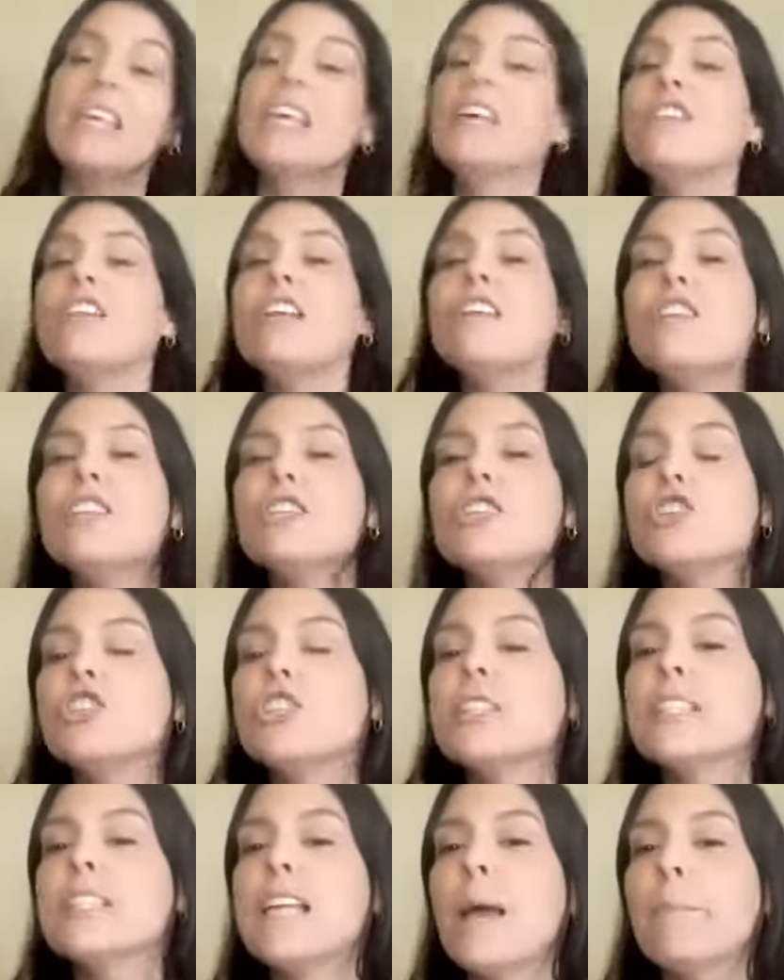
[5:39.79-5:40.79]
even if it's
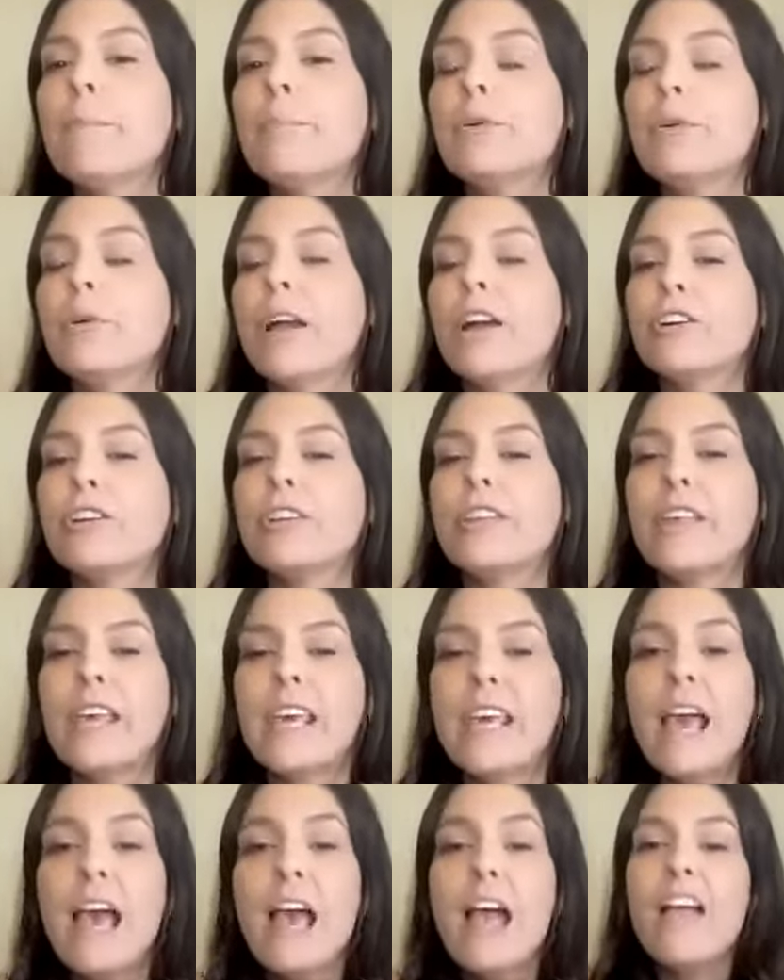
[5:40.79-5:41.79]
just
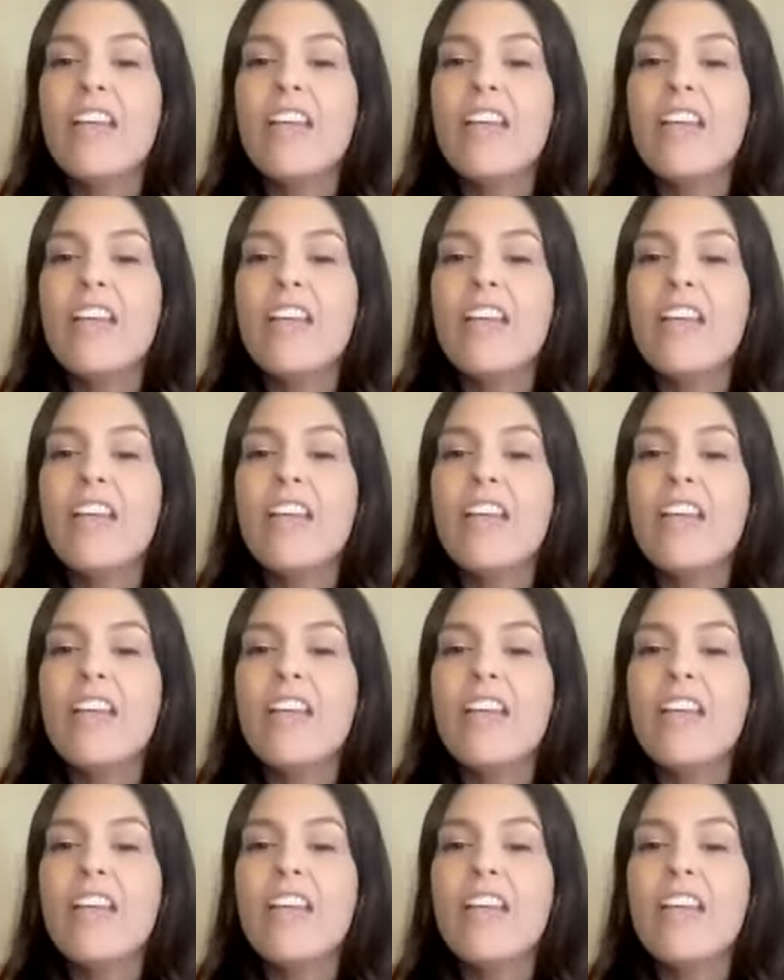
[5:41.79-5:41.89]
temporarily,